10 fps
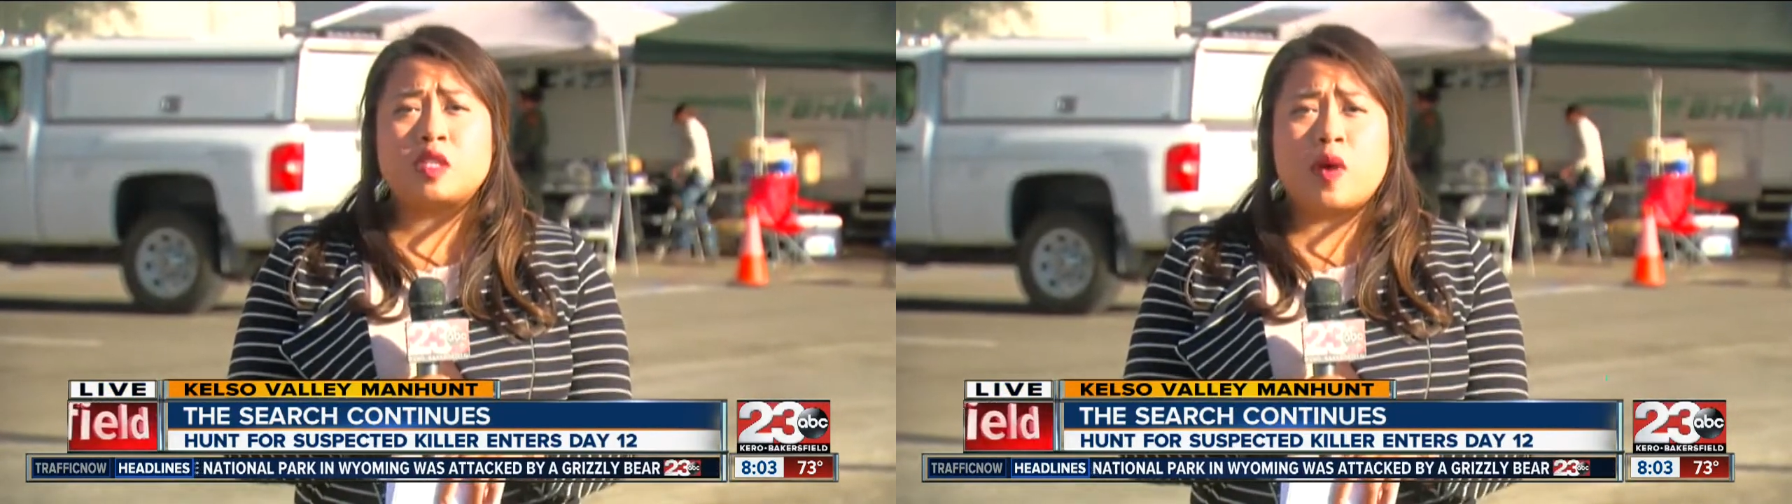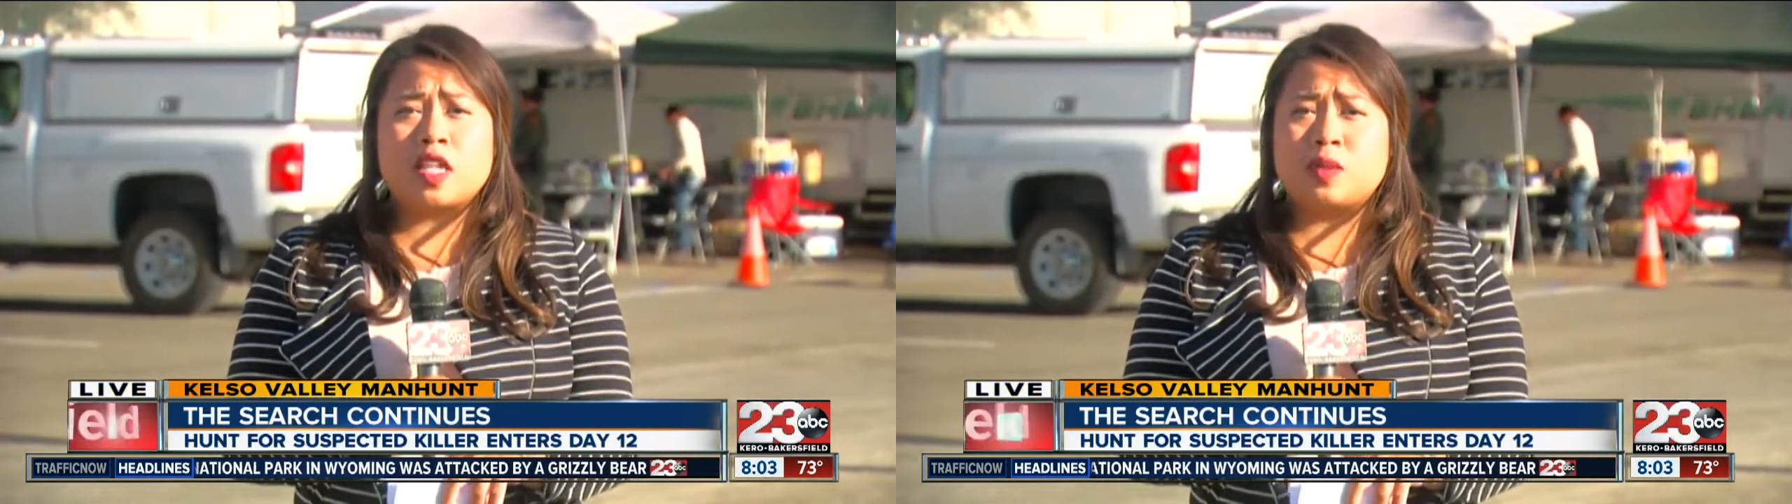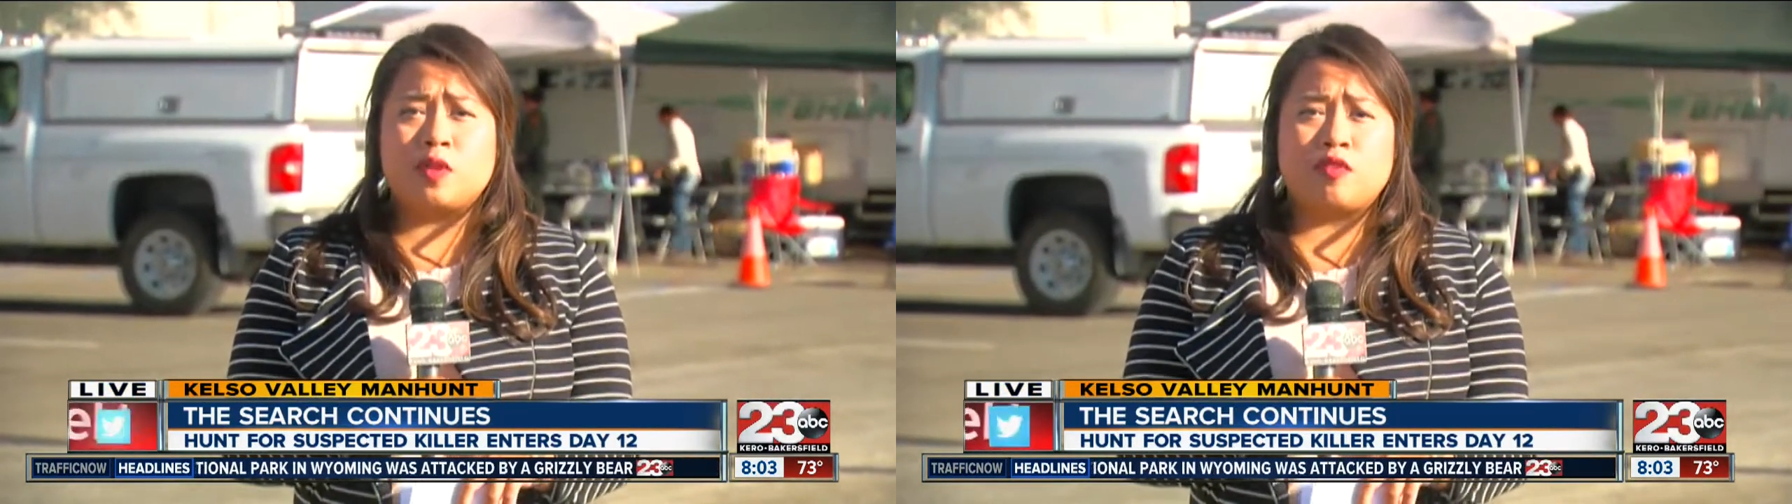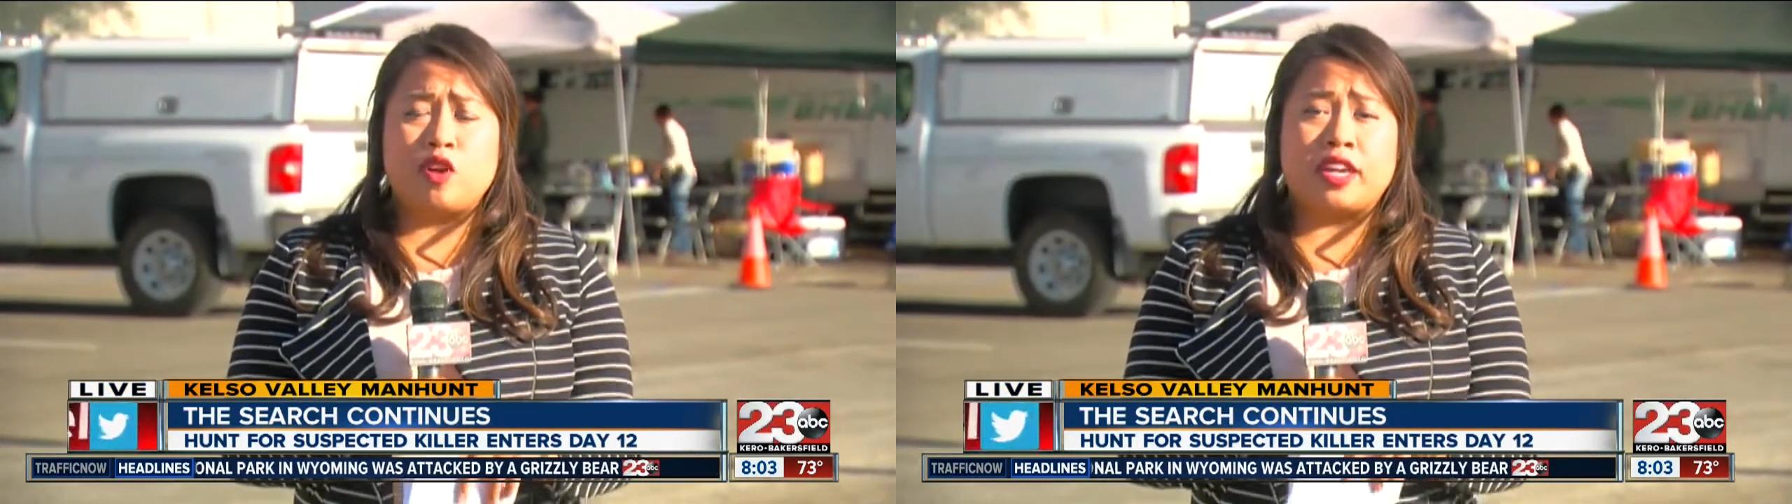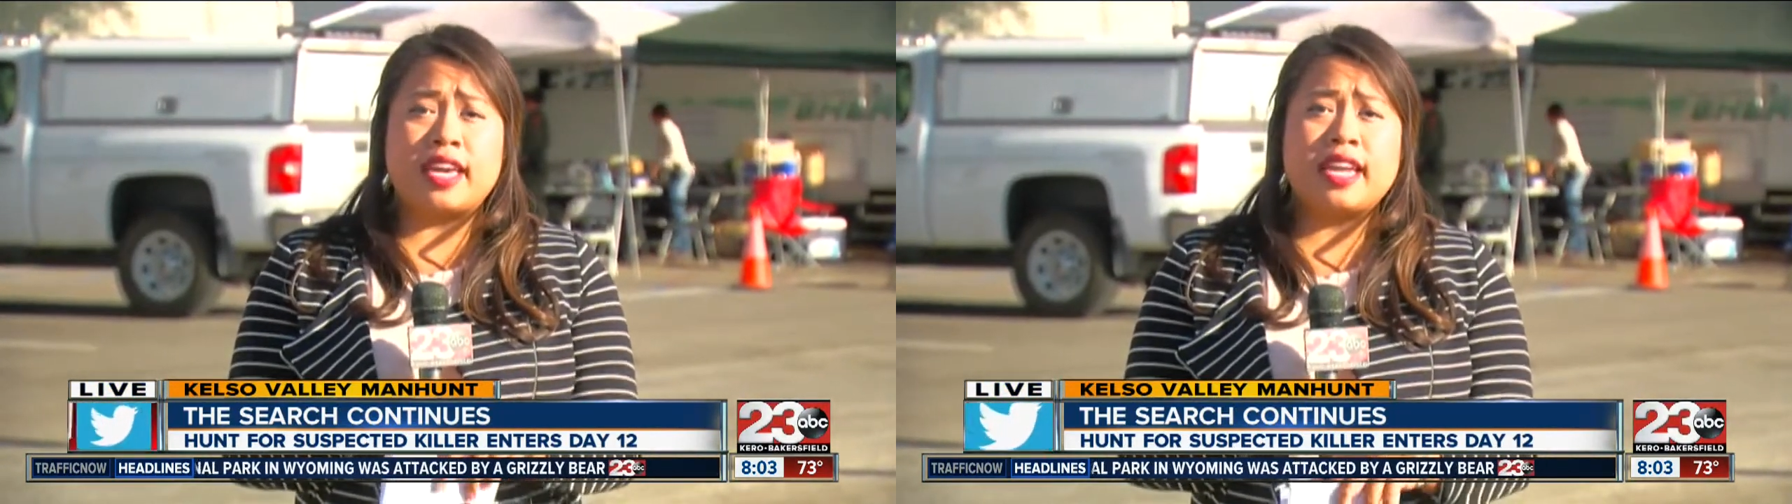responsible
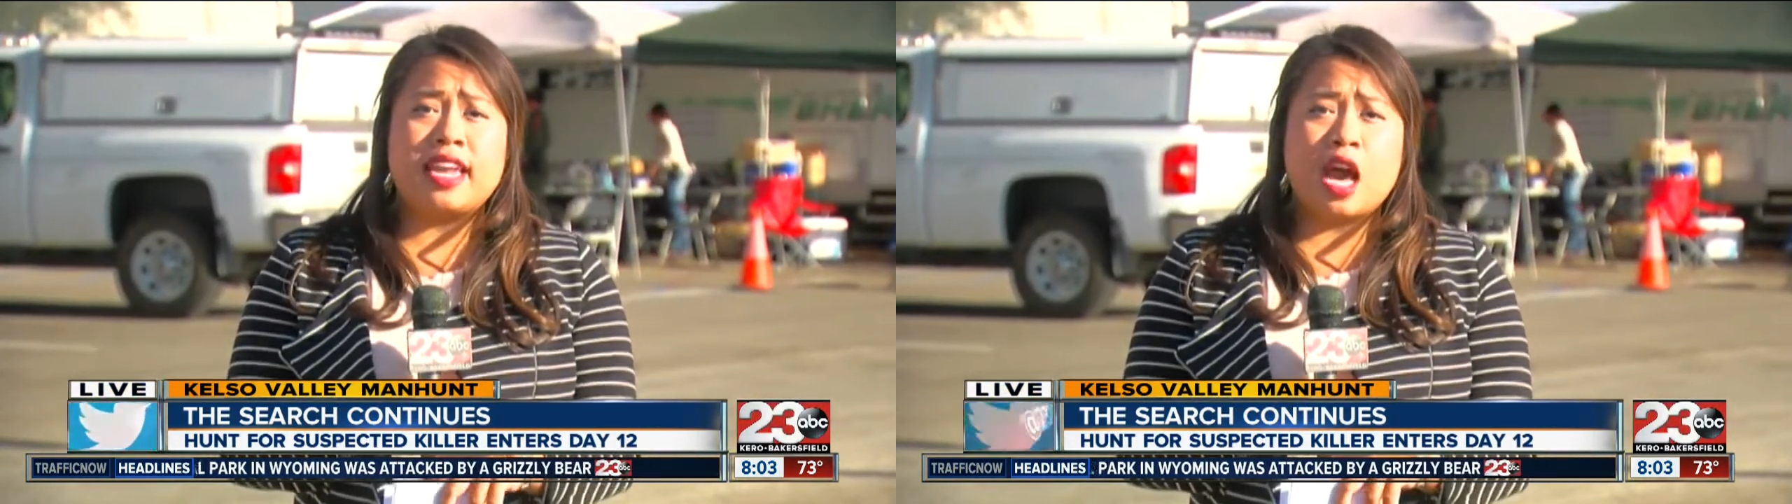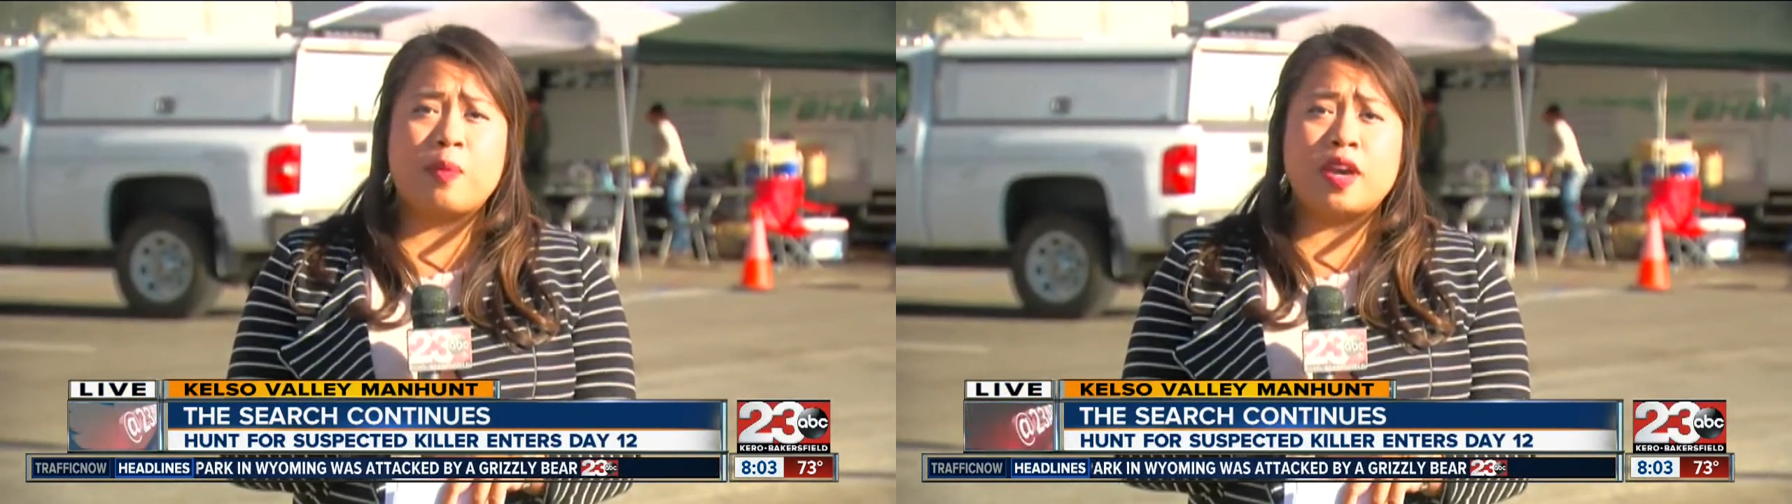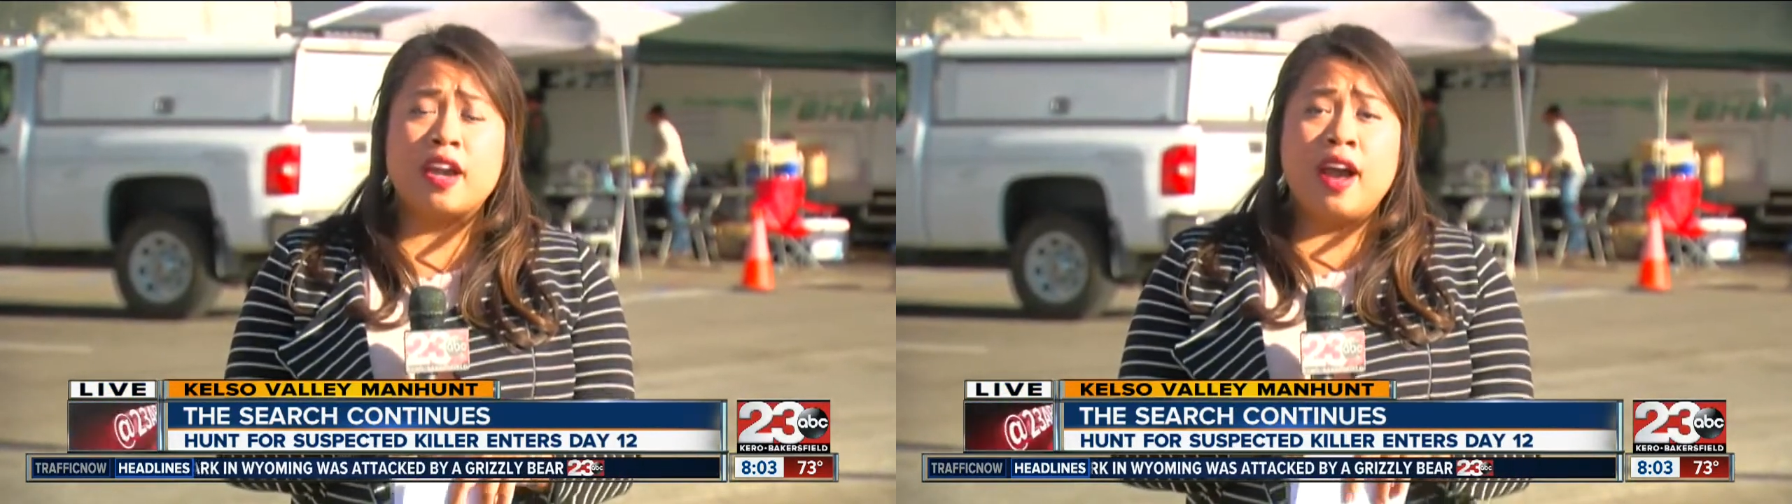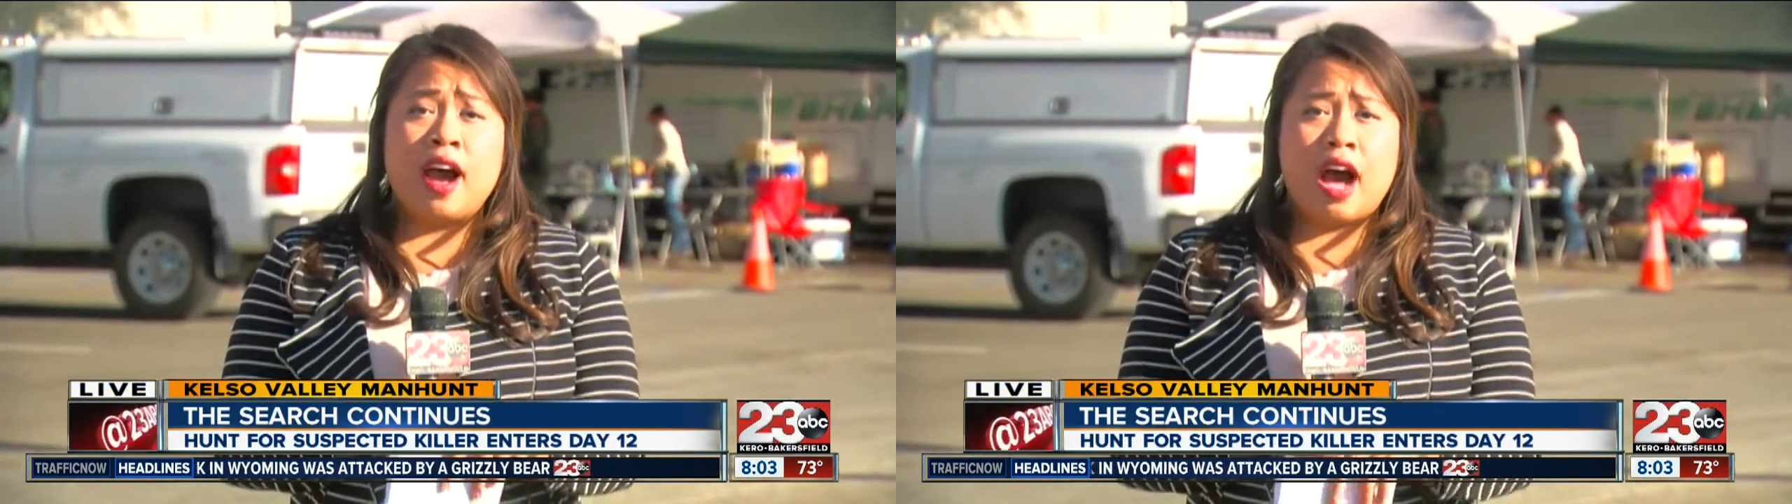for a kidnapping,